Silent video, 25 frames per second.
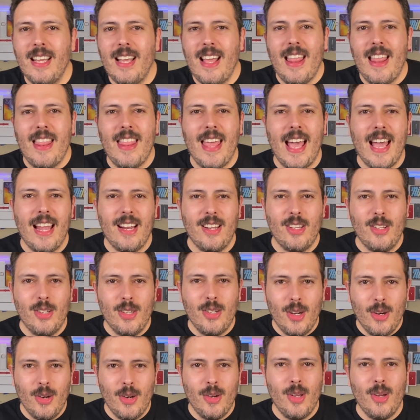that you
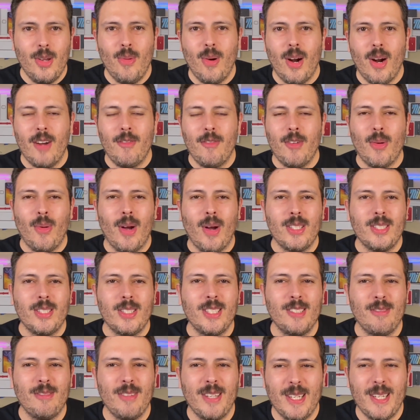know who you are if you're watching
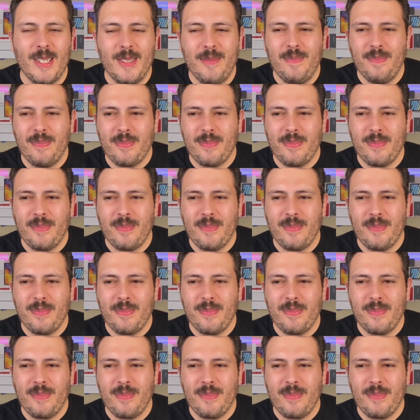this video.